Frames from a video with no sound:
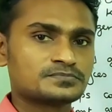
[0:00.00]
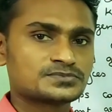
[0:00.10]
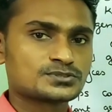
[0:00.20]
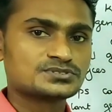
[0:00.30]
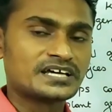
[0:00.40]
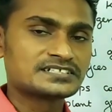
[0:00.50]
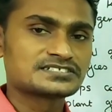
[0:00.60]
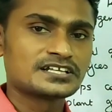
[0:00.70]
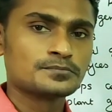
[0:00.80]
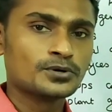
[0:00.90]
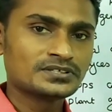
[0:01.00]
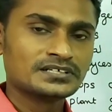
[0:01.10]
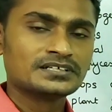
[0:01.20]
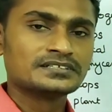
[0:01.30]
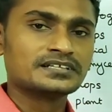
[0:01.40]
So that's all about
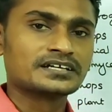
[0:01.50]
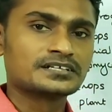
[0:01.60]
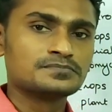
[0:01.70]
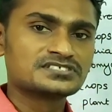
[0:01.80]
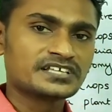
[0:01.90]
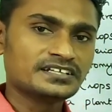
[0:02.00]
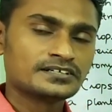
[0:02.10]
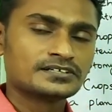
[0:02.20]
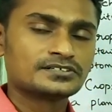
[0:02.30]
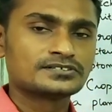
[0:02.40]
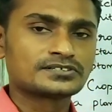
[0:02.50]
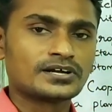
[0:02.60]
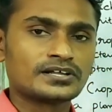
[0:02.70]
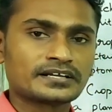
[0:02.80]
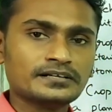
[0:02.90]
the herbicide
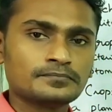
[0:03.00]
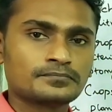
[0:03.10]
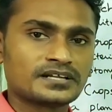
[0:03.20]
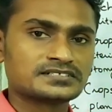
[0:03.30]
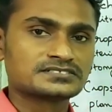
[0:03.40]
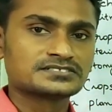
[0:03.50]
tolerant plants.